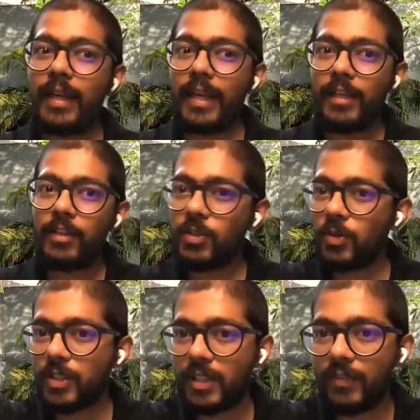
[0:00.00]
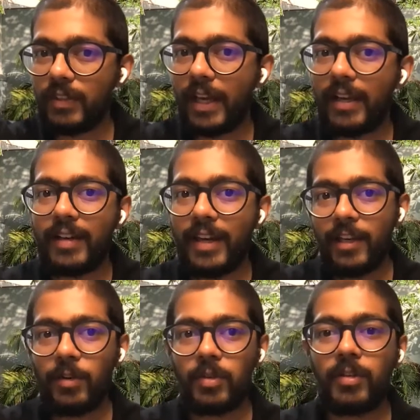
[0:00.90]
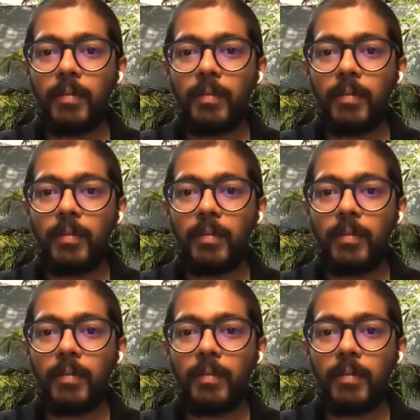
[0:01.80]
data source level, like a data loader.